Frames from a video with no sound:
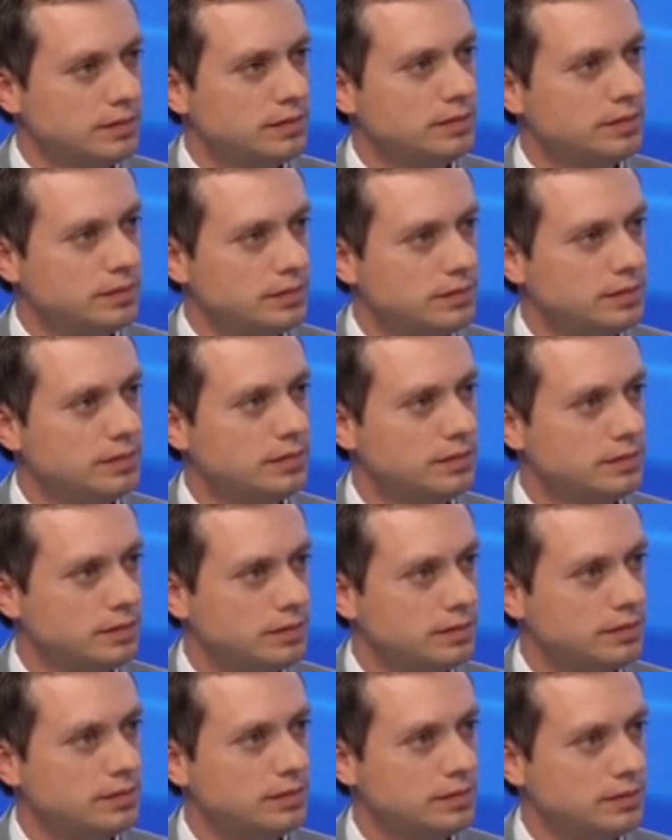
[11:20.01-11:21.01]

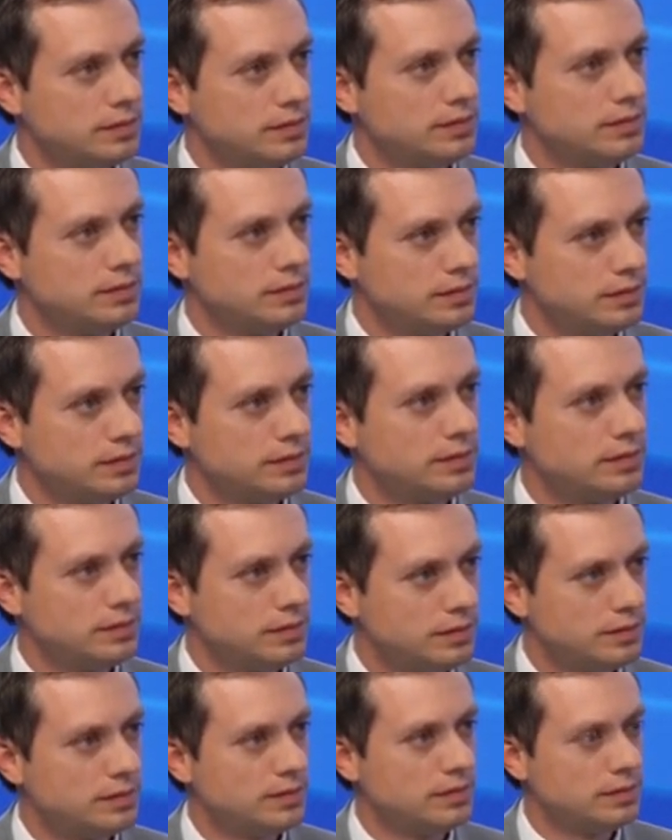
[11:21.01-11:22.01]
complications occur.
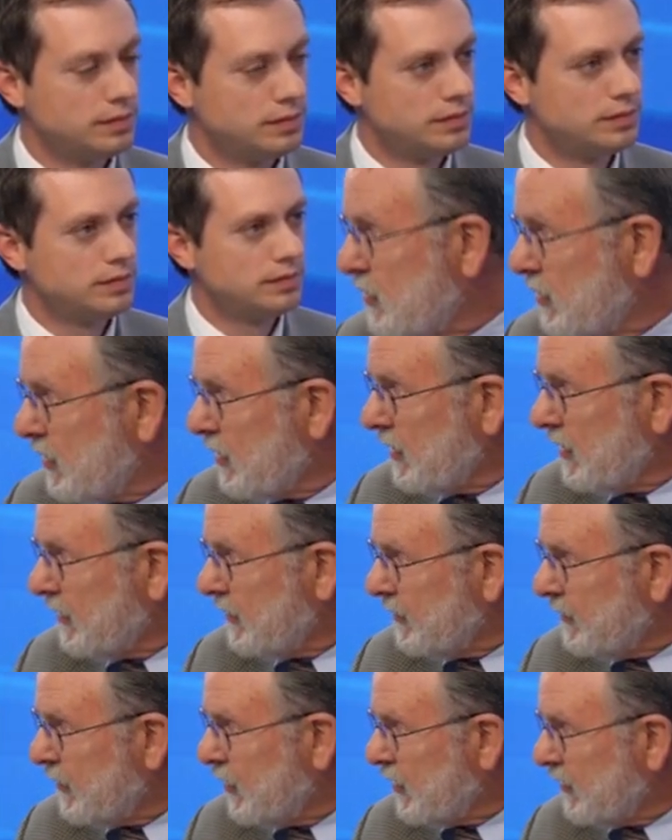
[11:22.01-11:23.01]
Many score
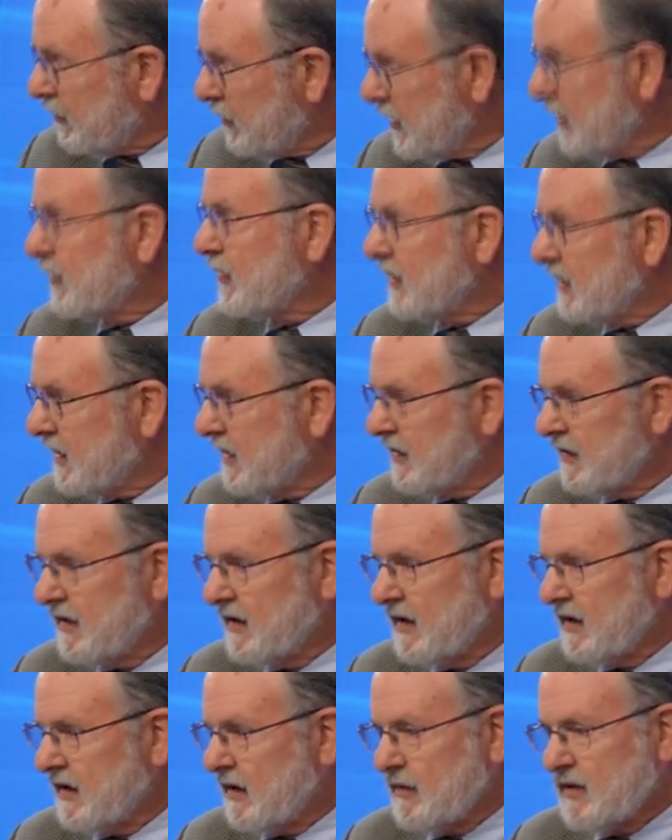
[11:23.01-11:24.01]
more frequently.
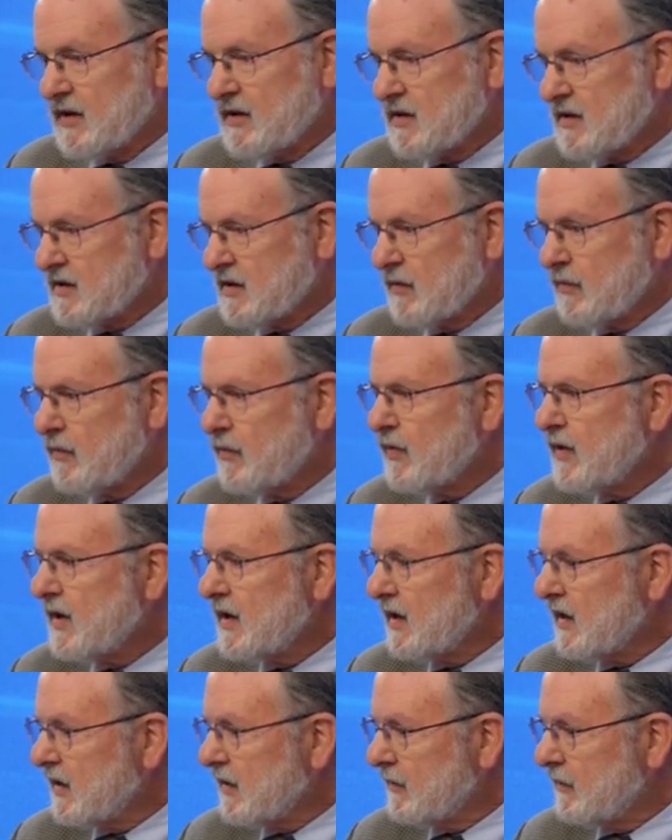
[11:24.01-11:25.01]
Than, I mean, it's just a
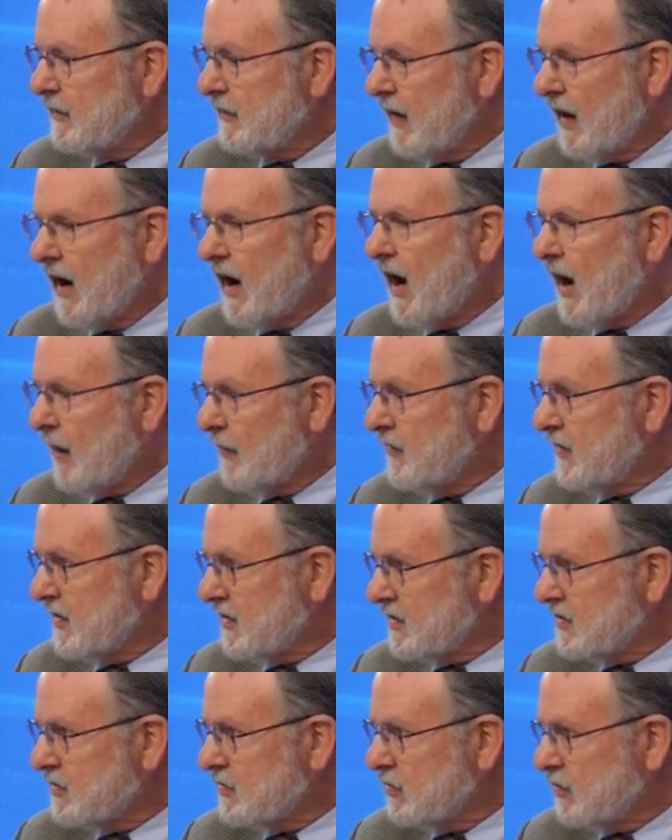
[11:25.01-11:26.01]
really
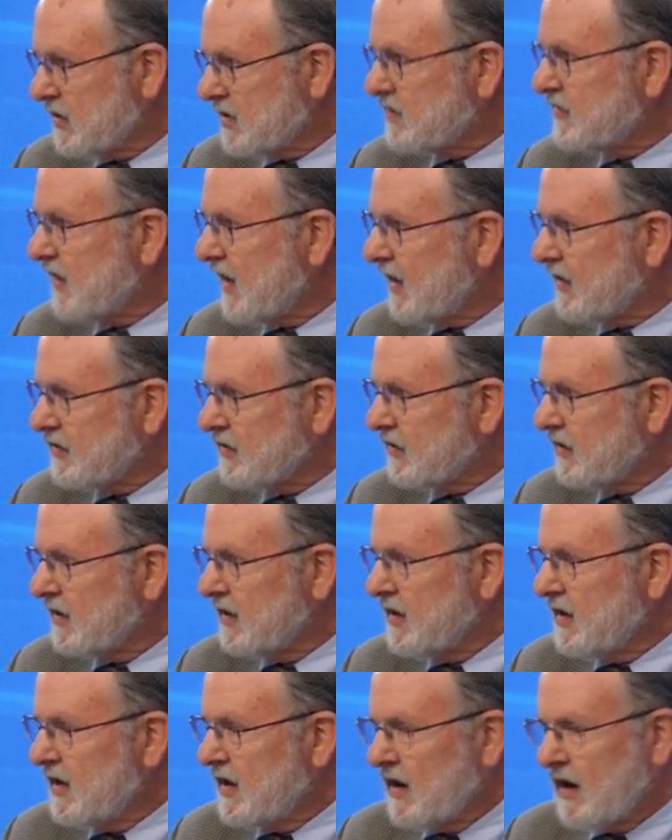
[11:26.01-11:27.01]
obvious risk factor.
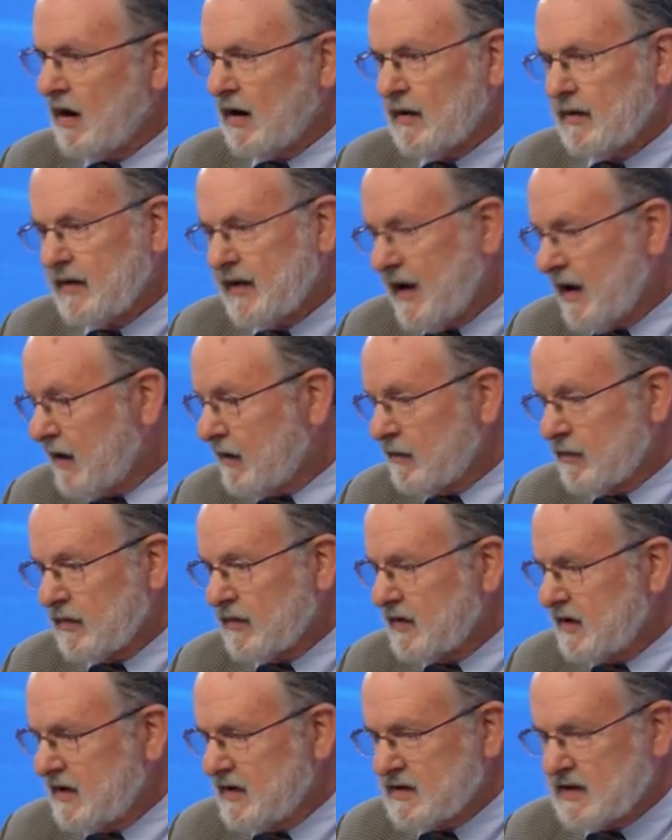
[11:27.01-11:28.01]
Uh, now,
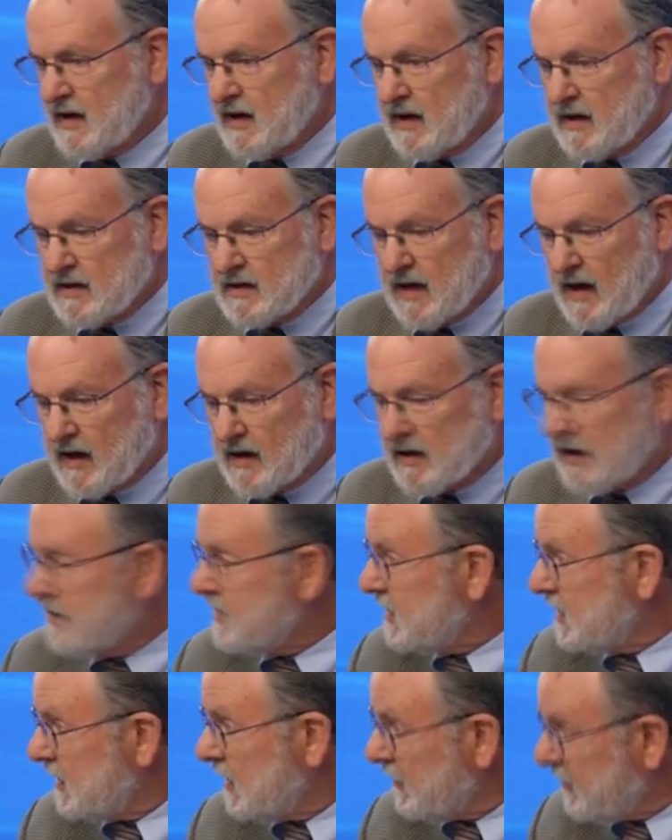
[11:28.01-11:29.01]
these days, anti
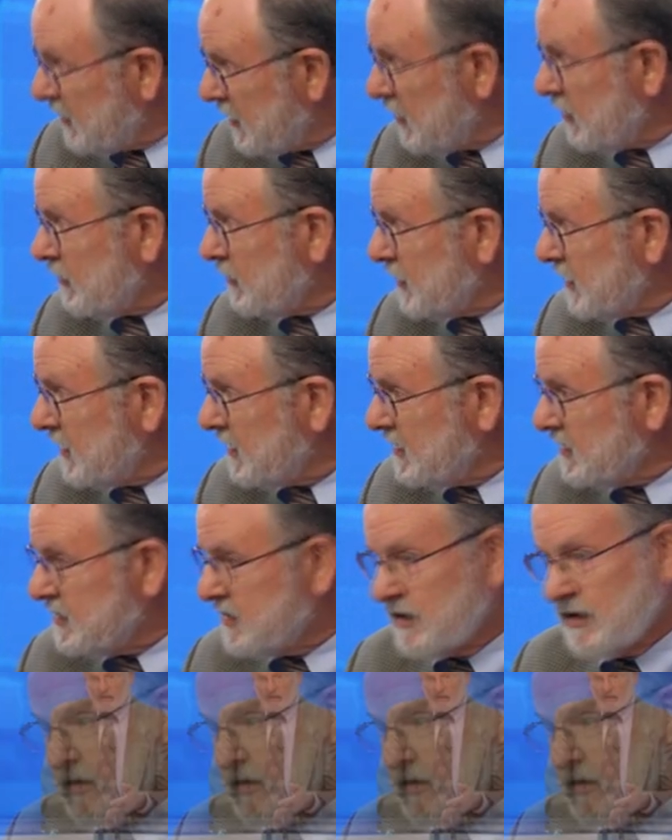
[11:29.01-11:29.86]
TNF therapies